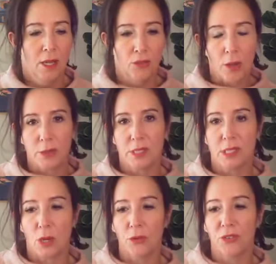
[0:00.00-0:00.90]
So I would
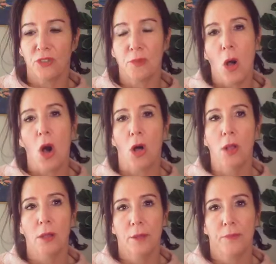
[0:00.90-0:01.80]
start
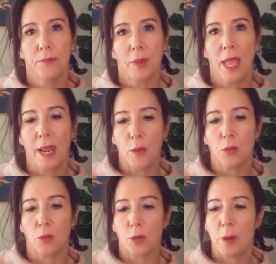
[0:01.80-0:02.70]
small and I would
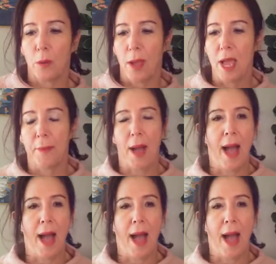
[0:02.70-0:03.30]
work my way up.